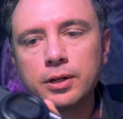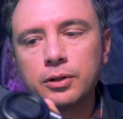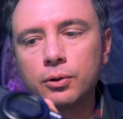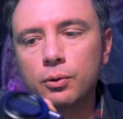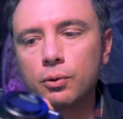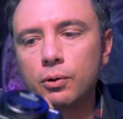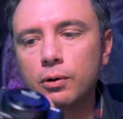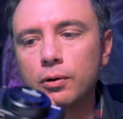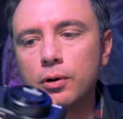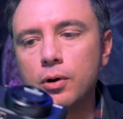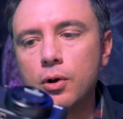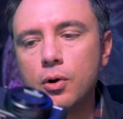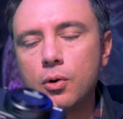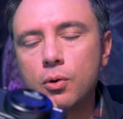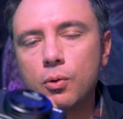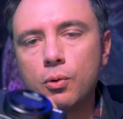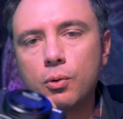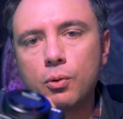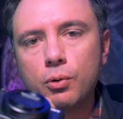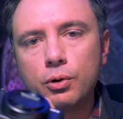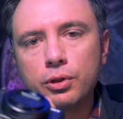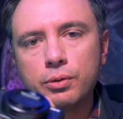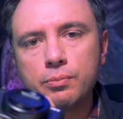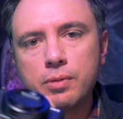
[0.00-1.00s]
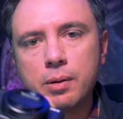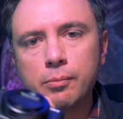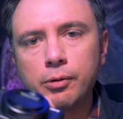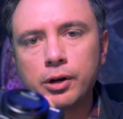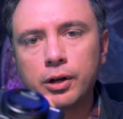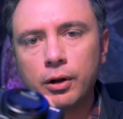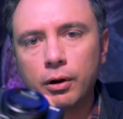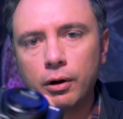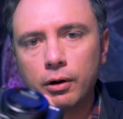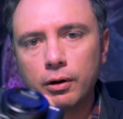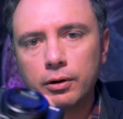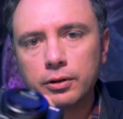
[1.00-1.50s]
door or the memory
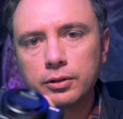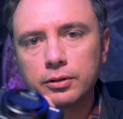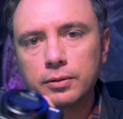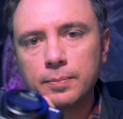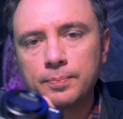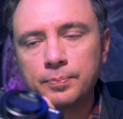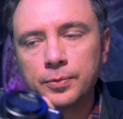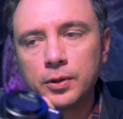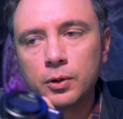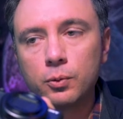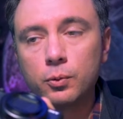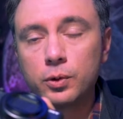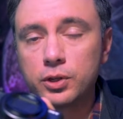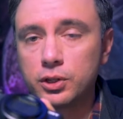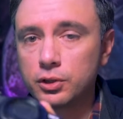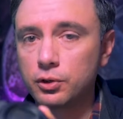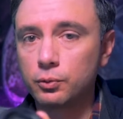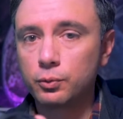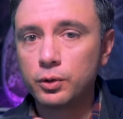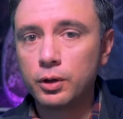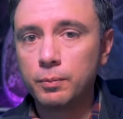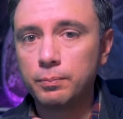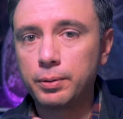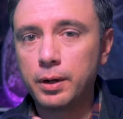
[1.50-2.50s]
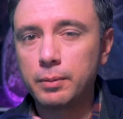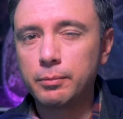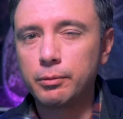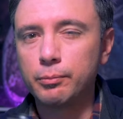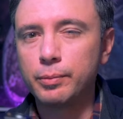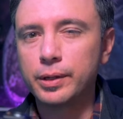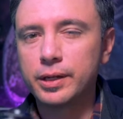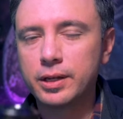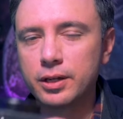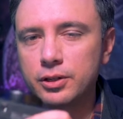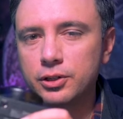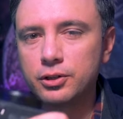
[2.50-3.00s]
cards, which is a real bummer
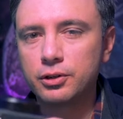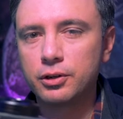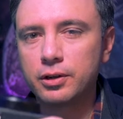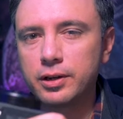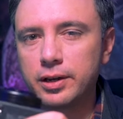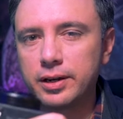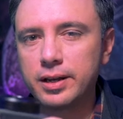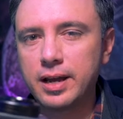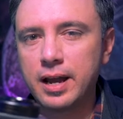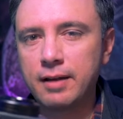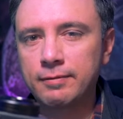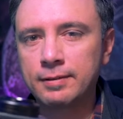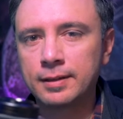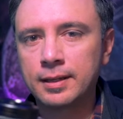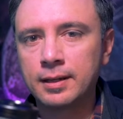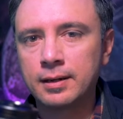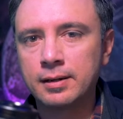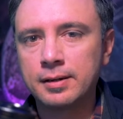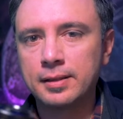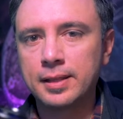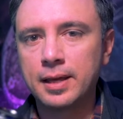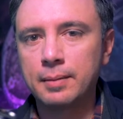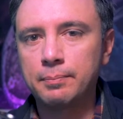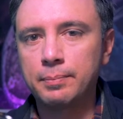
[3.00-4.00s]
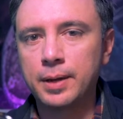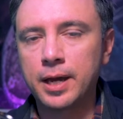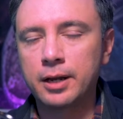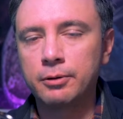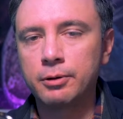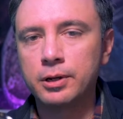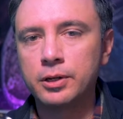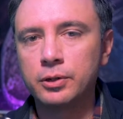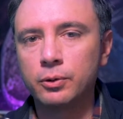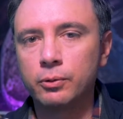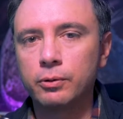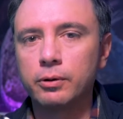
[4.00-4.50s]
because you're gonna have to get into that
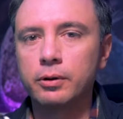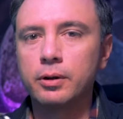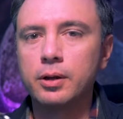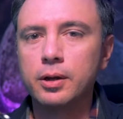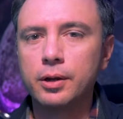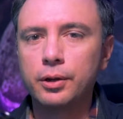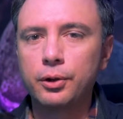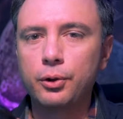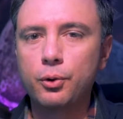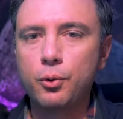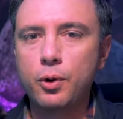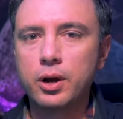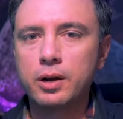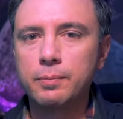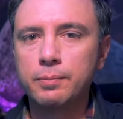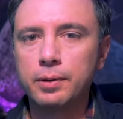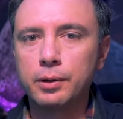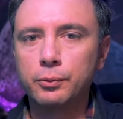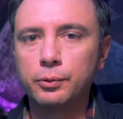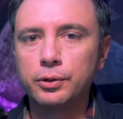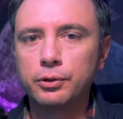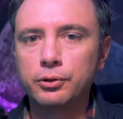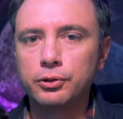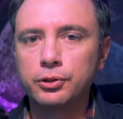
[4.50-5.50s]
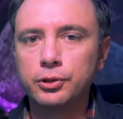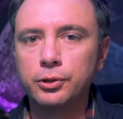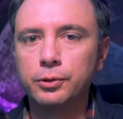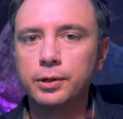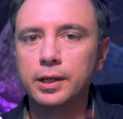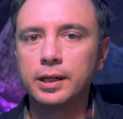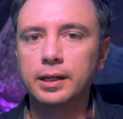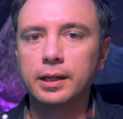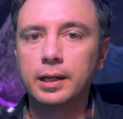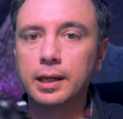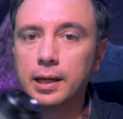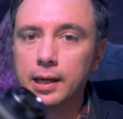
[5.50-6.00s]
battery door quite a bit when you're
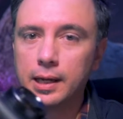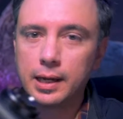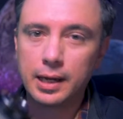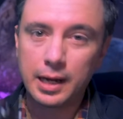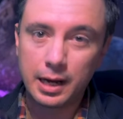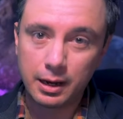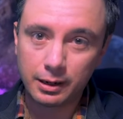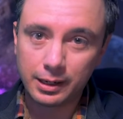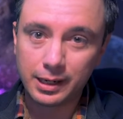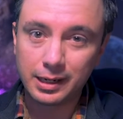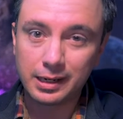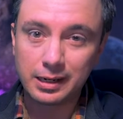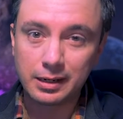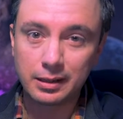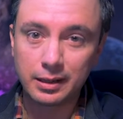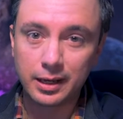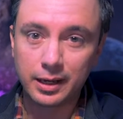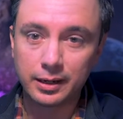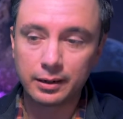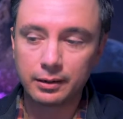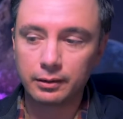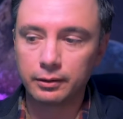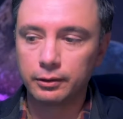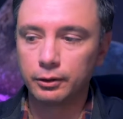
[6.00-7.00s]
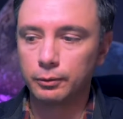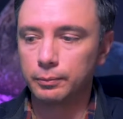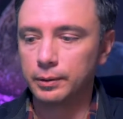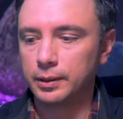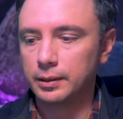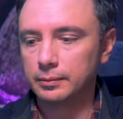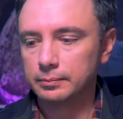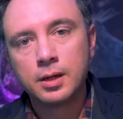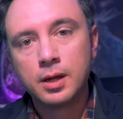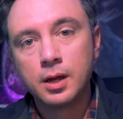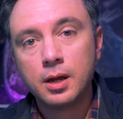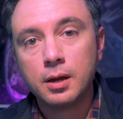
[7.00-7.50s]
shooting. I'll get into that in a little
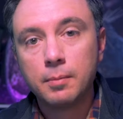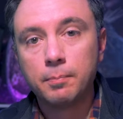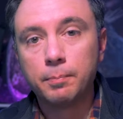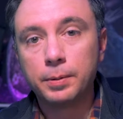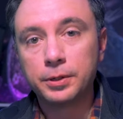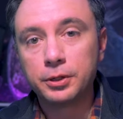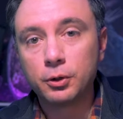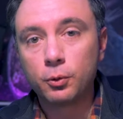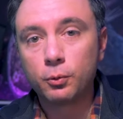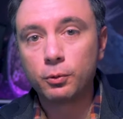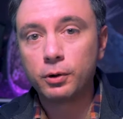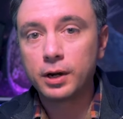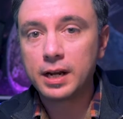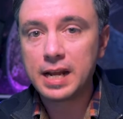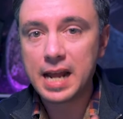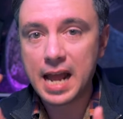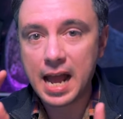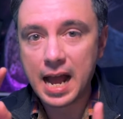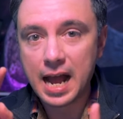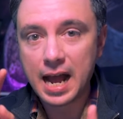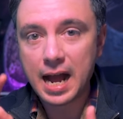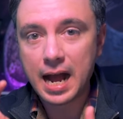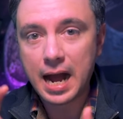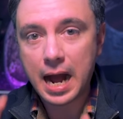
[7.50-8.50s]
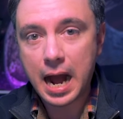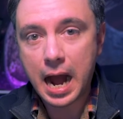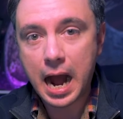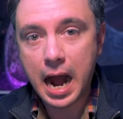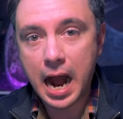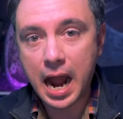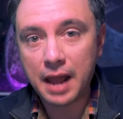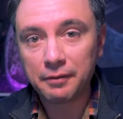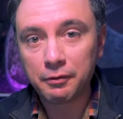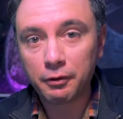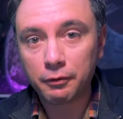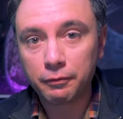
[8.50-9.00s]
bit. But don't worry,
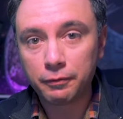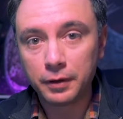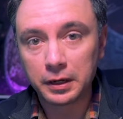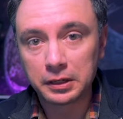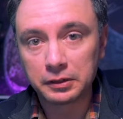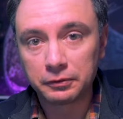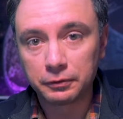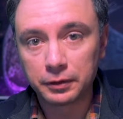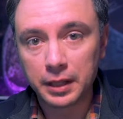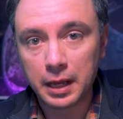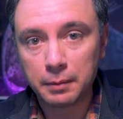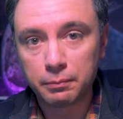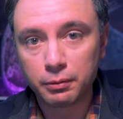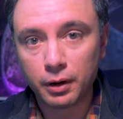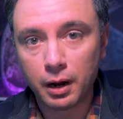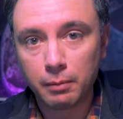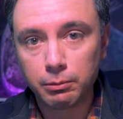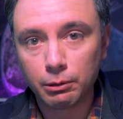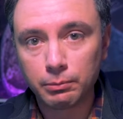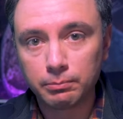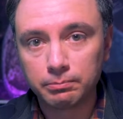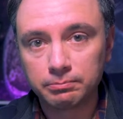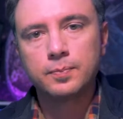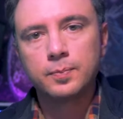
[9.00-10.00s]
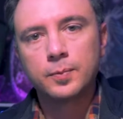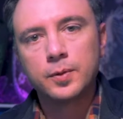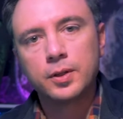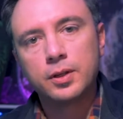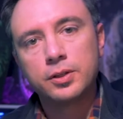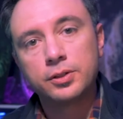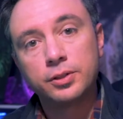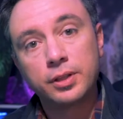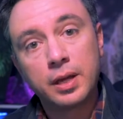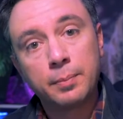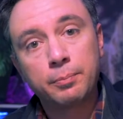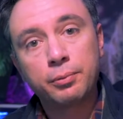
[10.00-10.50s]
I have a fix for that problem.
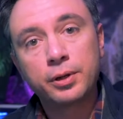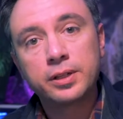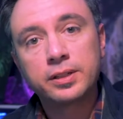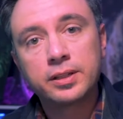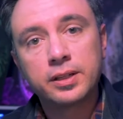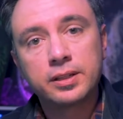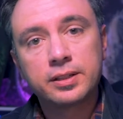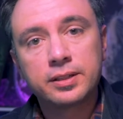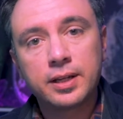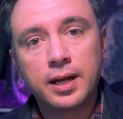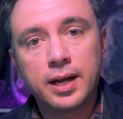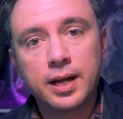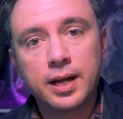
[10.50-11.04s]
So that brings us to